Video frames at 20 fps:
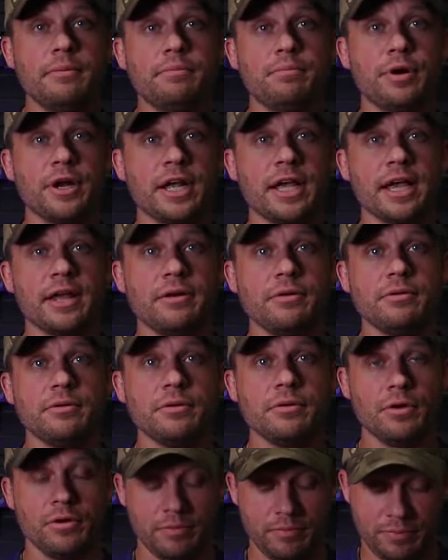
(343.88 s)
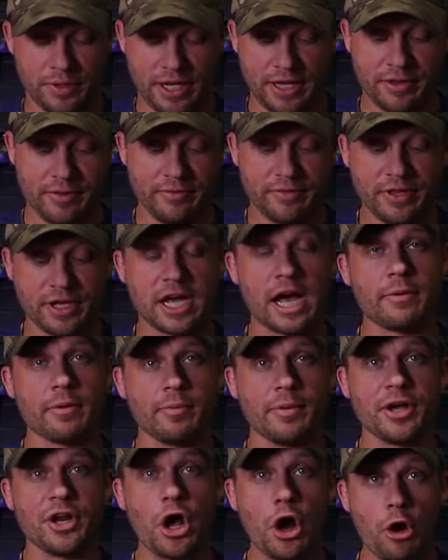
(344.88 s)
putting the
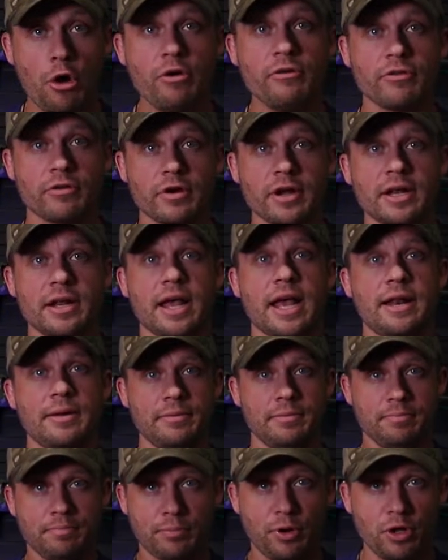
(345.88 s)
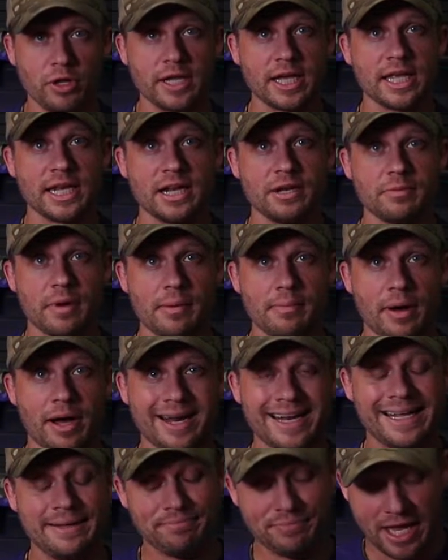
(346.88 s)
cummerbund over it and pulling it into my
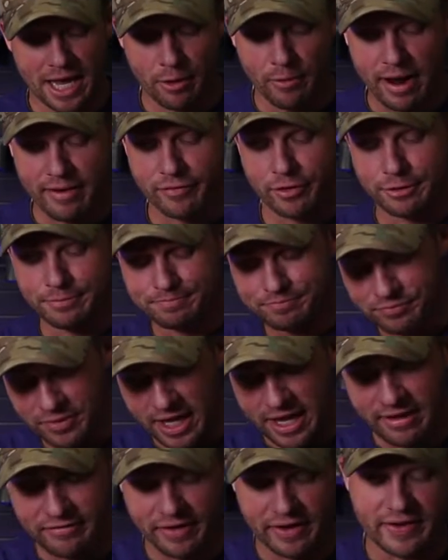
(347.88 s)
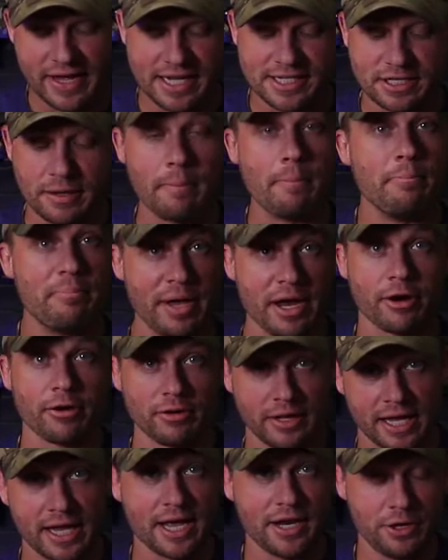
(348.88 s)
body. However, if I've got something bigger
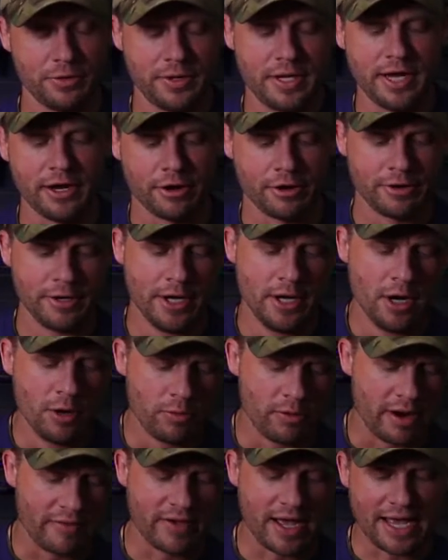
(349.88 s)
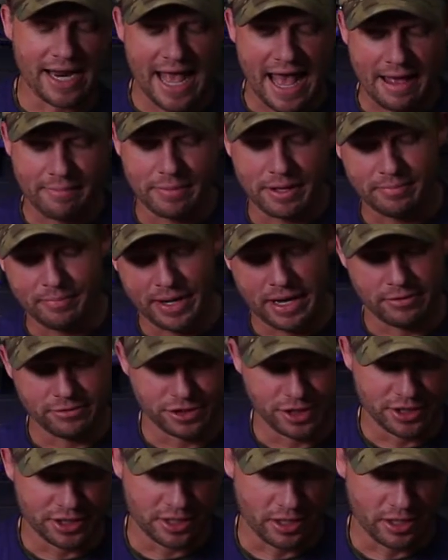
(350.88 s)
like I do here, where I've got admin pouches